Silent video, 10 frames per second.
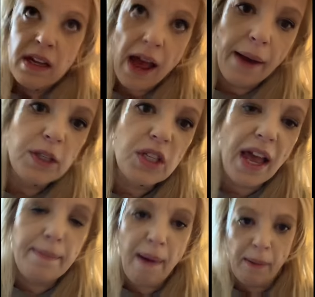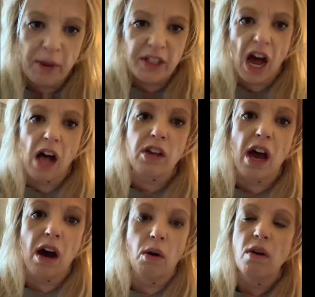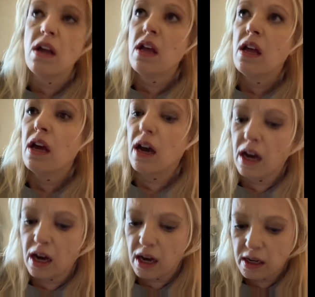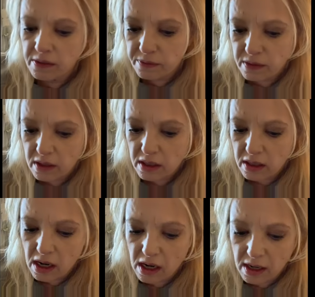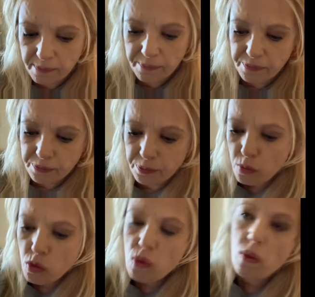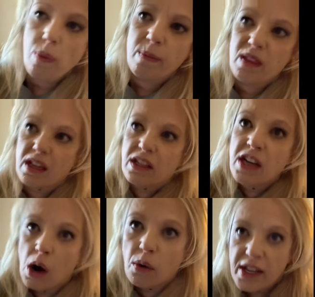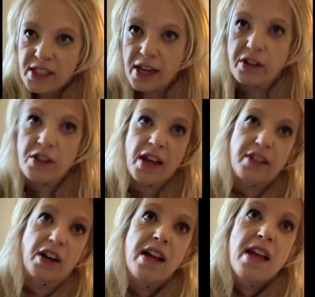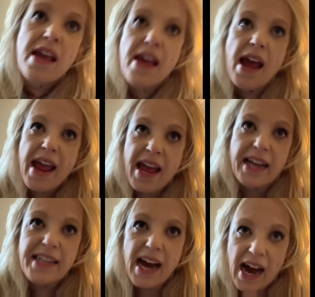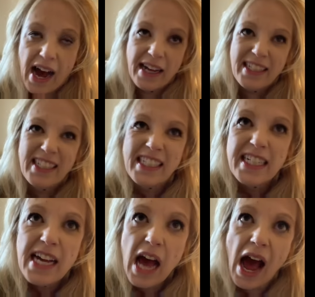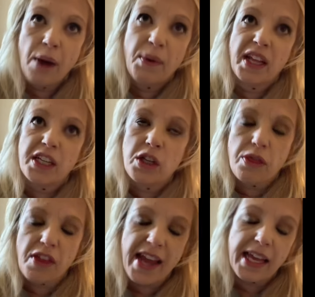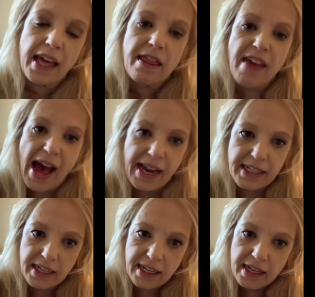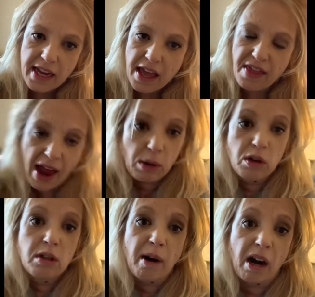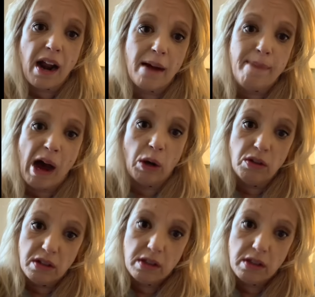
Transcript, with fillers: I would say Pablo Hidalgo, uh, um, you know, etc., etc. And uh, I really do think that that rumor about